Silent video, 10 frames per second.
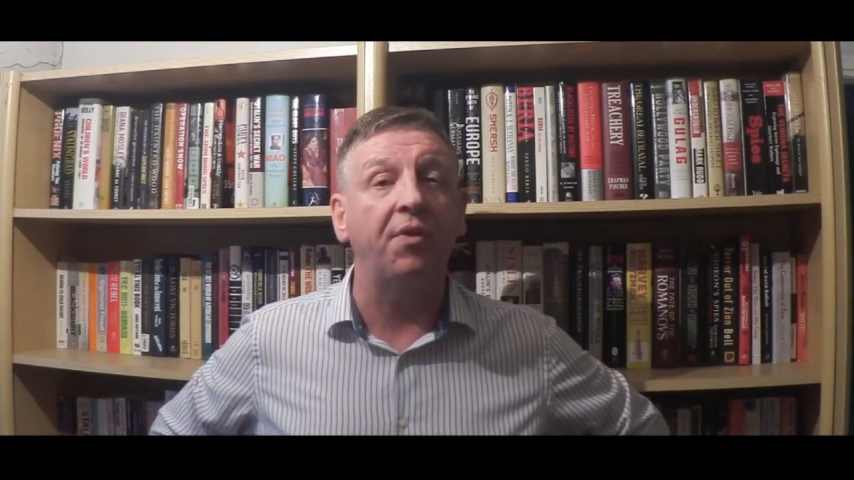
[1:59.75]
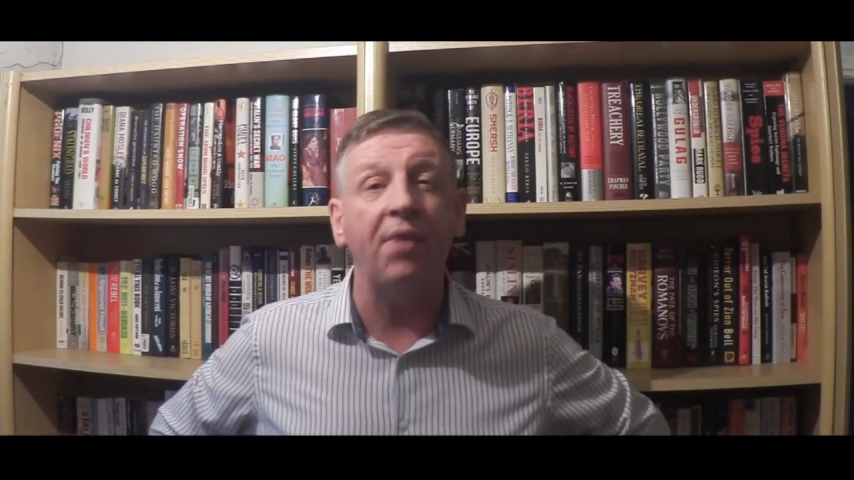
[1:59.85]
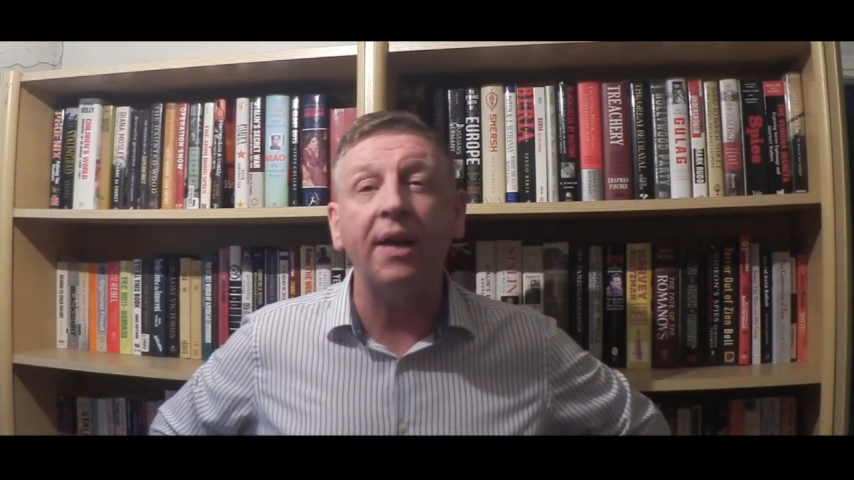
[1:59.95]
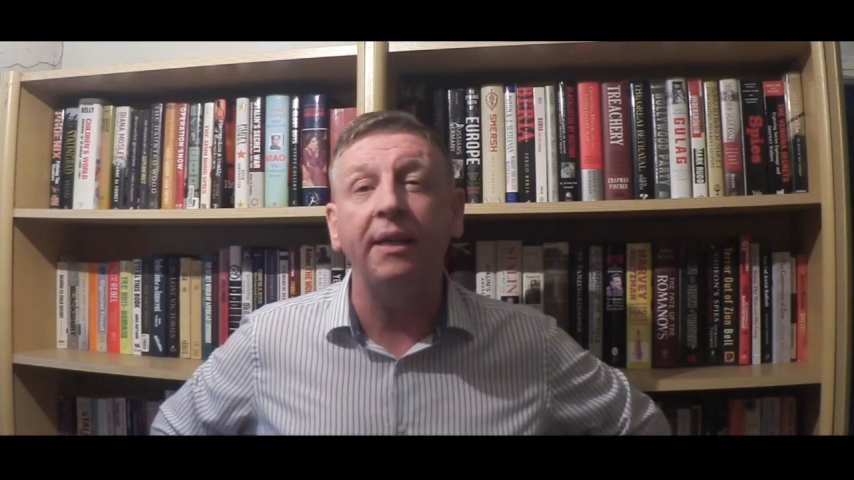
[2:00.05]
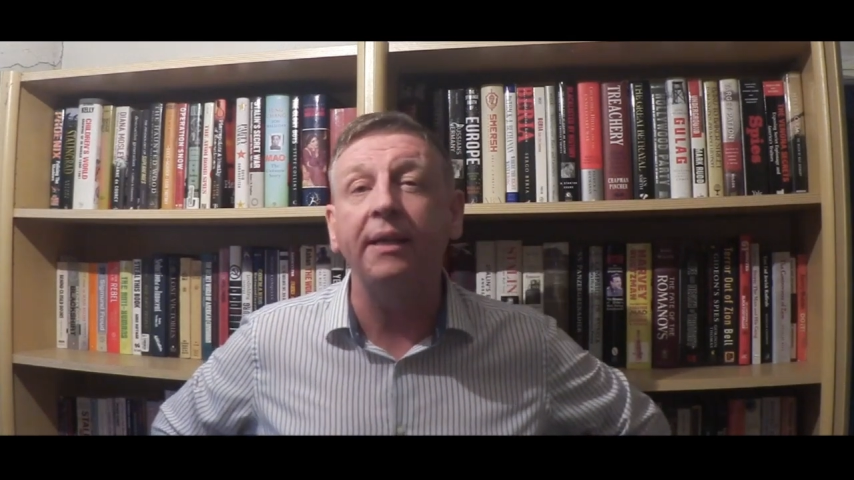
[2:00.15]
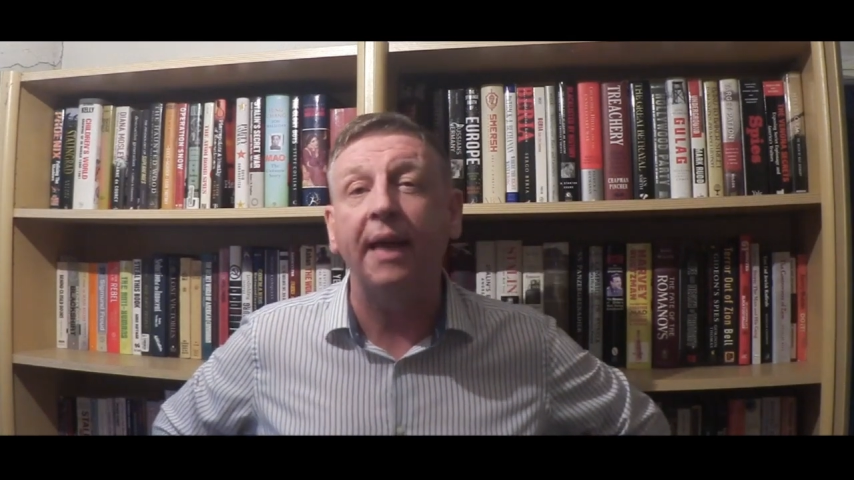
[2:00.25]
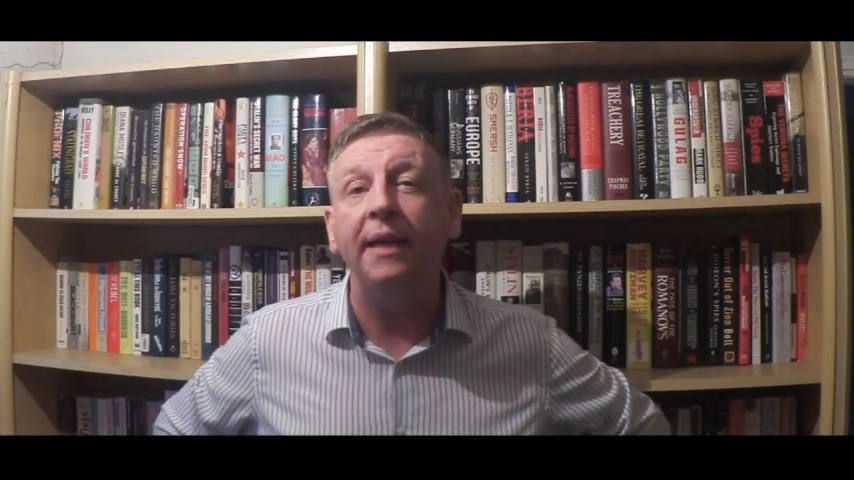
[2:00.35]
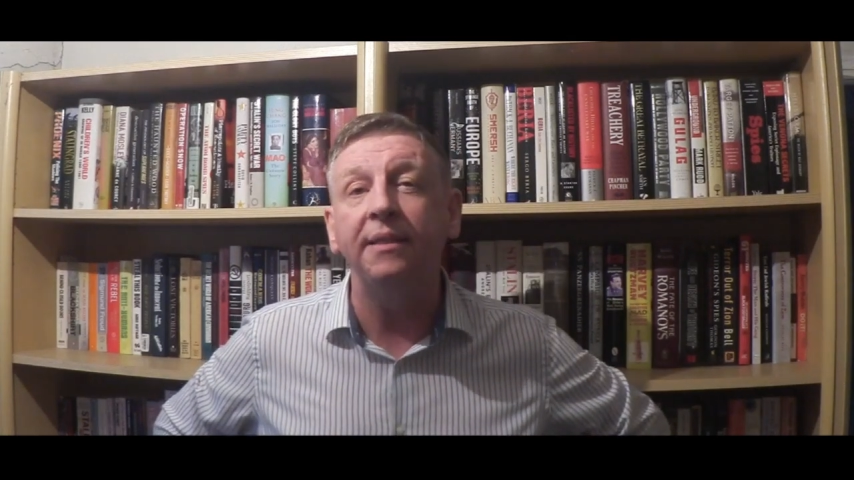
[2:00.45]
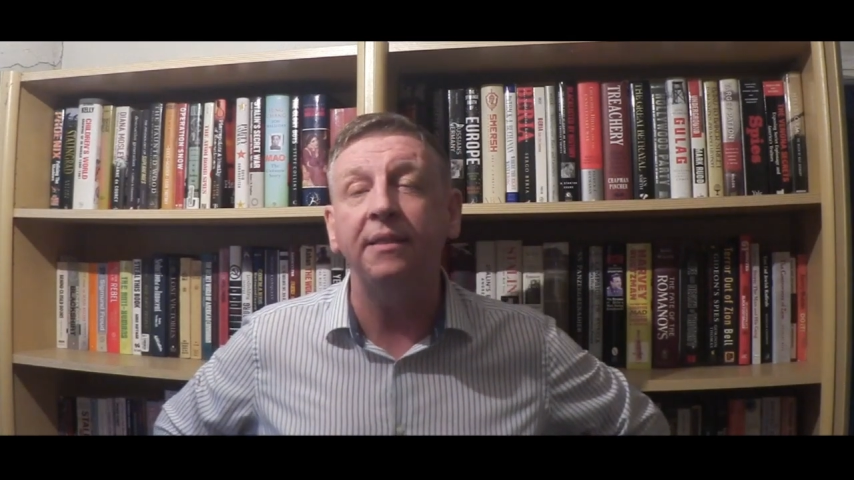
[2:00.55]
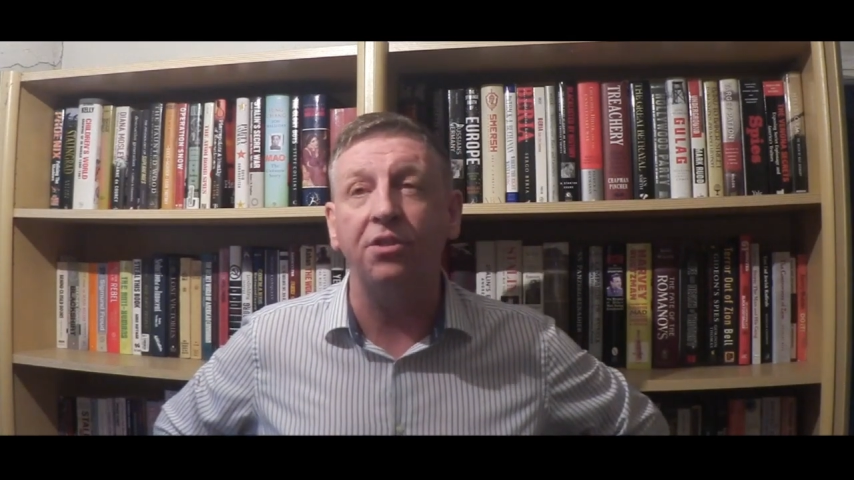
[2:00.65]
for wrecking
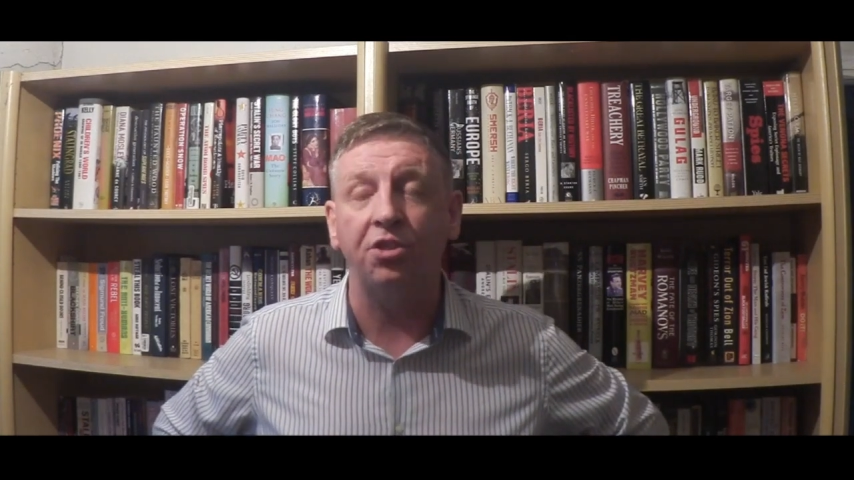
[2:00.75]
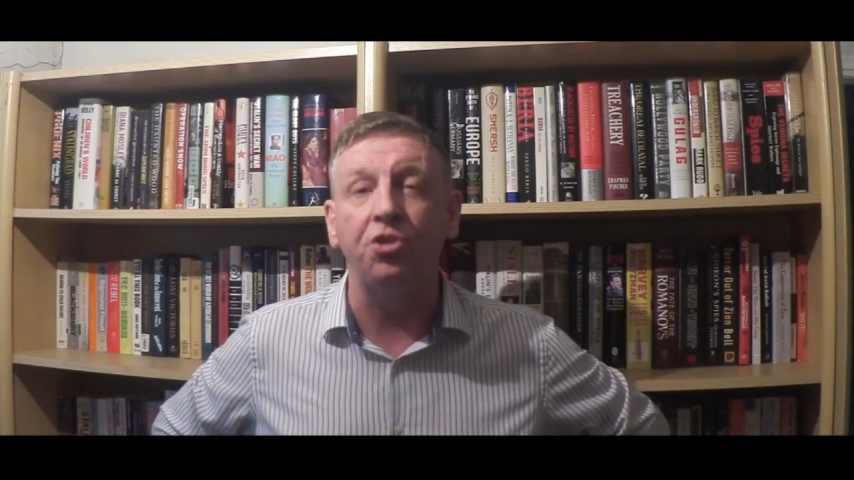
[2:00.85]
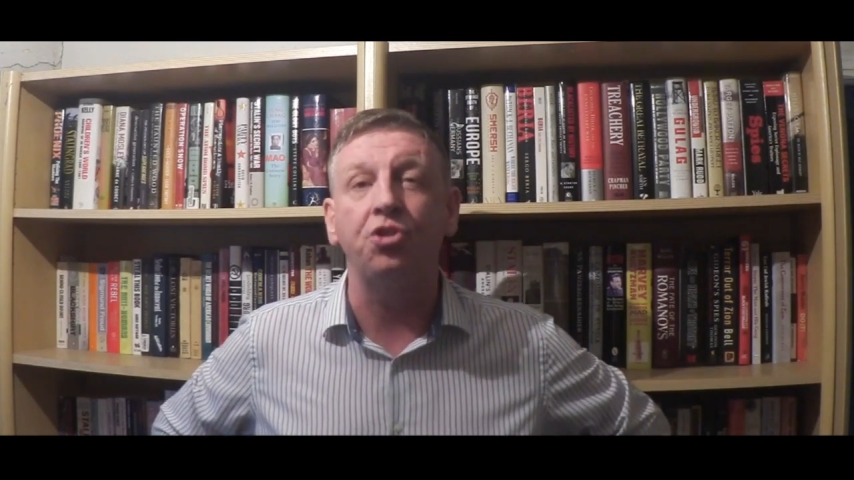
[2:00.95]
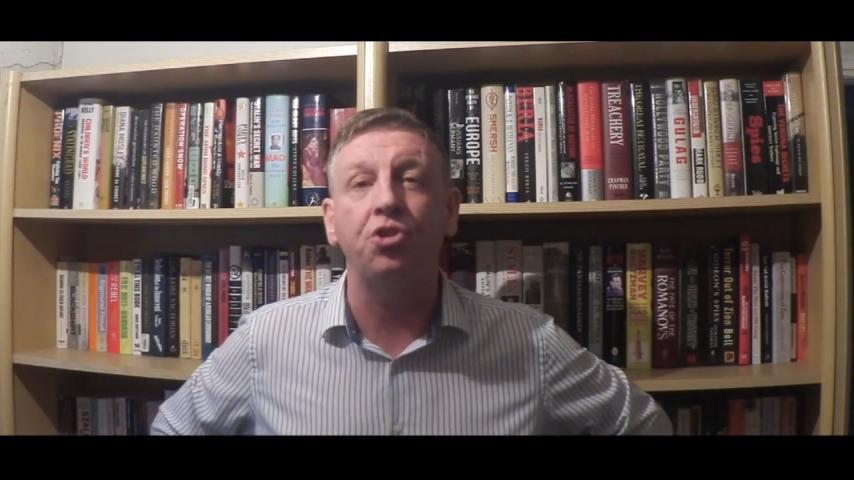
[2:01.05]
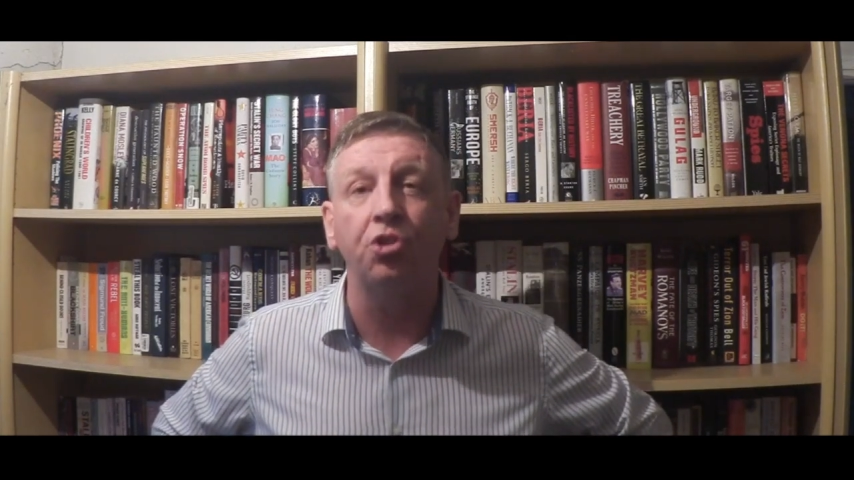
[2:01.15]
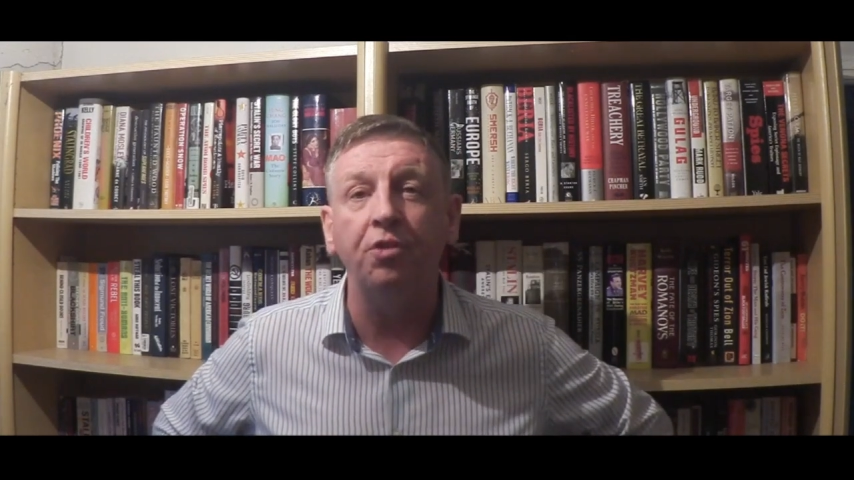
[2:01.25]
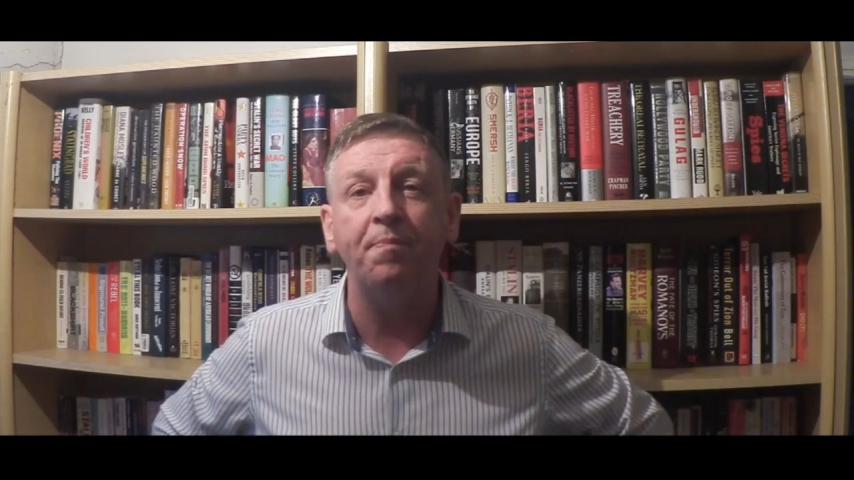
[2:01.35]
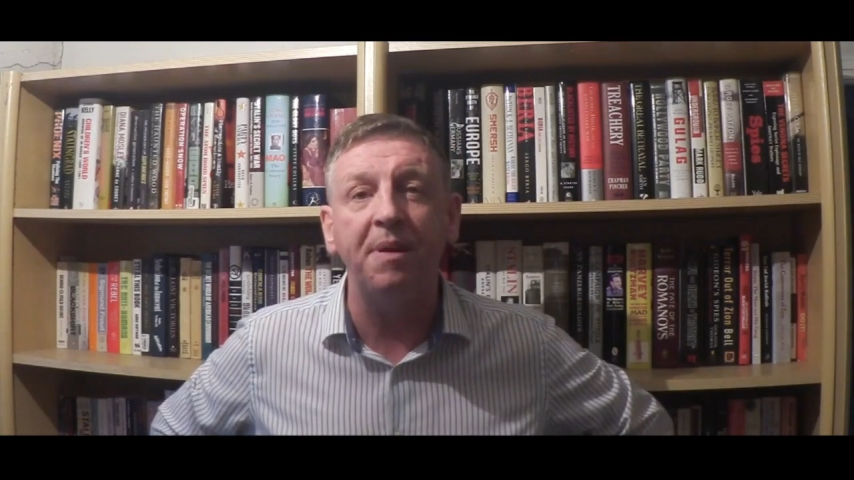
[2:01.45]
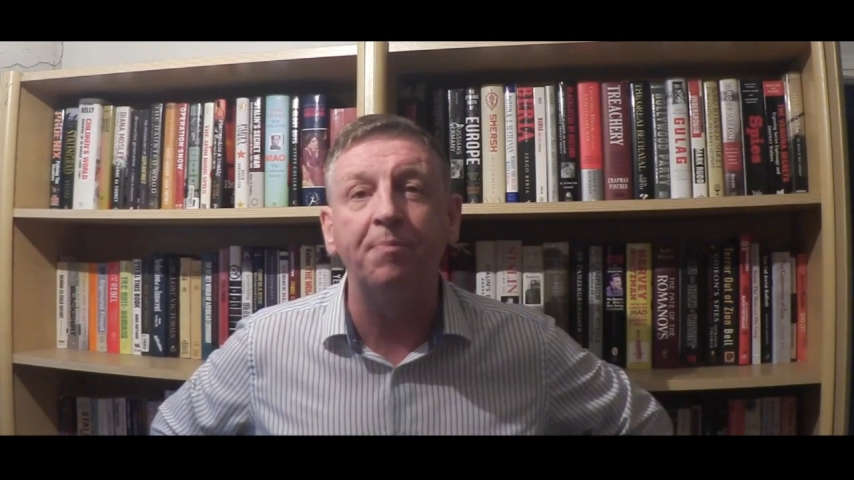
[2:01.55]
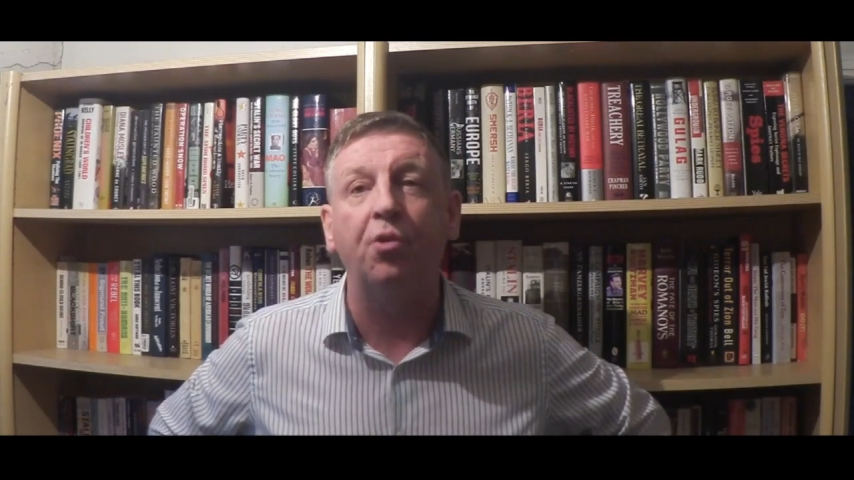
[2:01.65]
Kensington
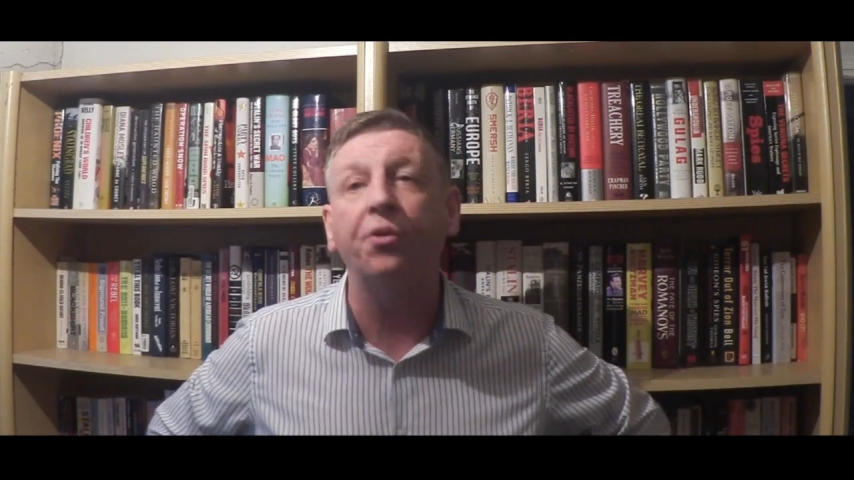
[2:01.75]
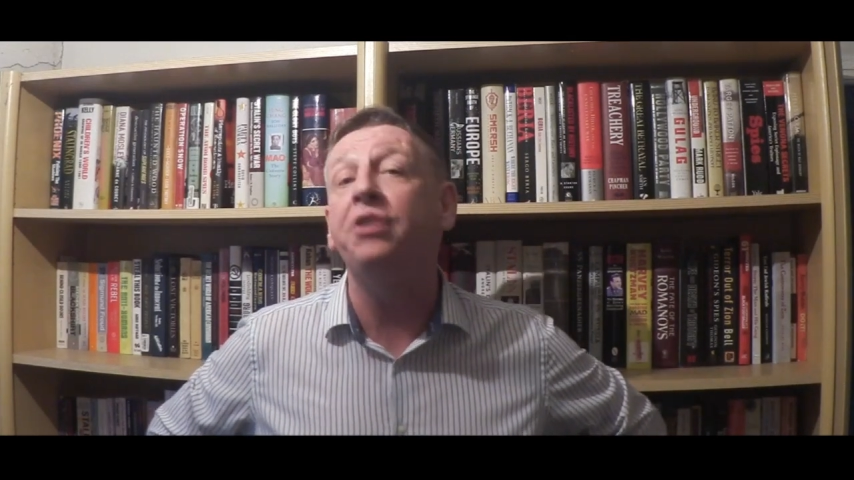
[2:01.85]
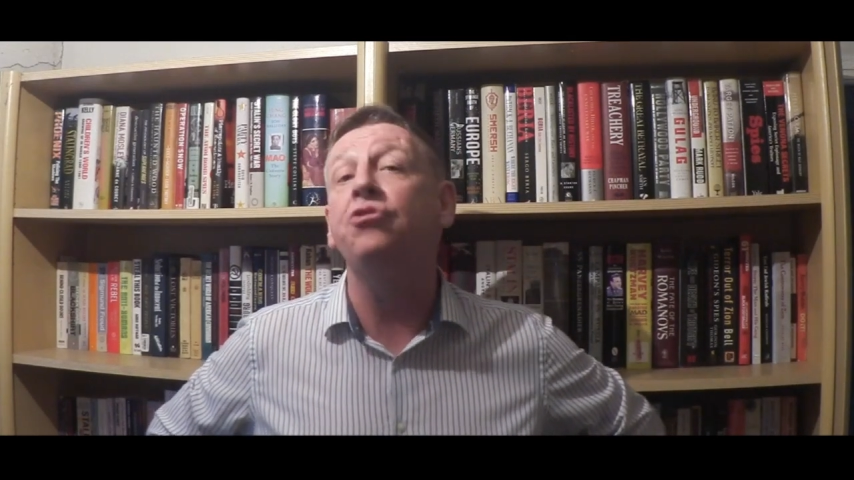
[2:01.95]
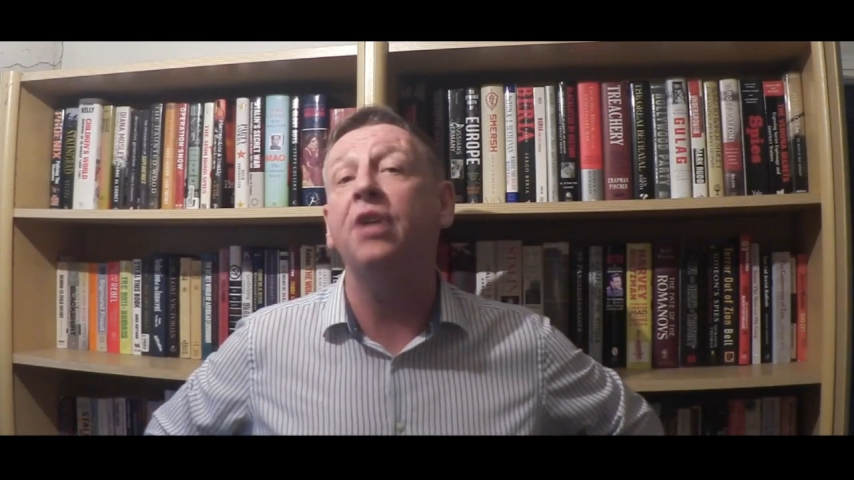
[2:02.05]
should be put in